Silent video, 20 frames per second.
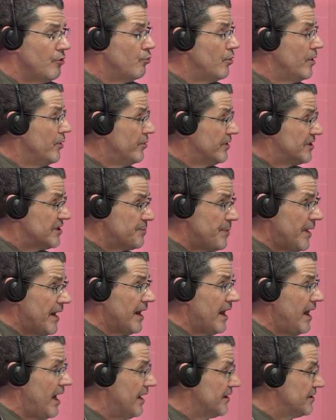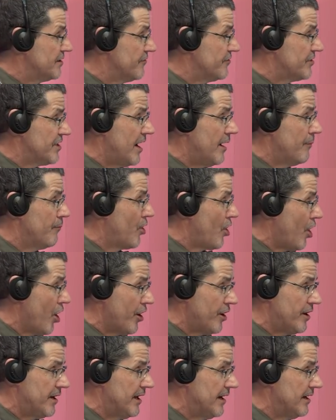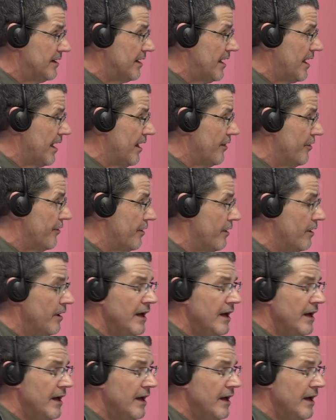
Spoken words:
We would spend lots of time gardening together,